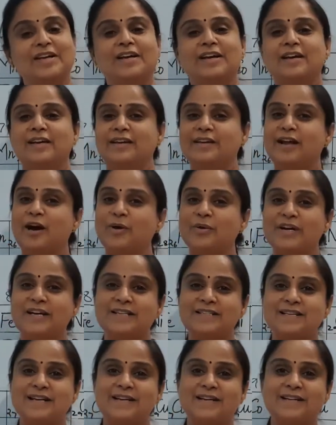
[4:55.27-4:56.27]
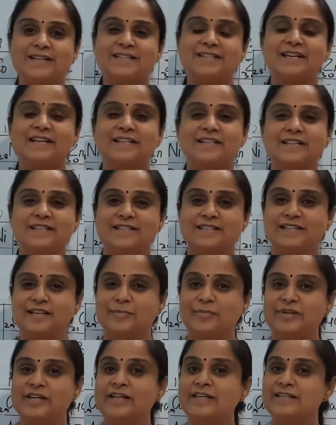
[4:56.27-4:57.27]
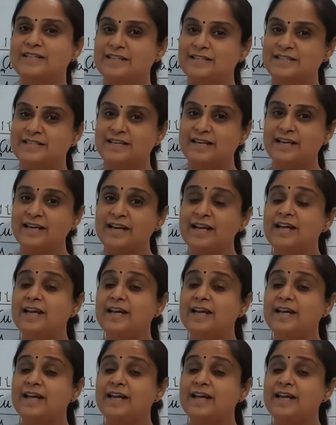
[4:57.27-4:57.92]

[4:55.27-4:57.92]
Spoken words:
Now let us understand this table in detail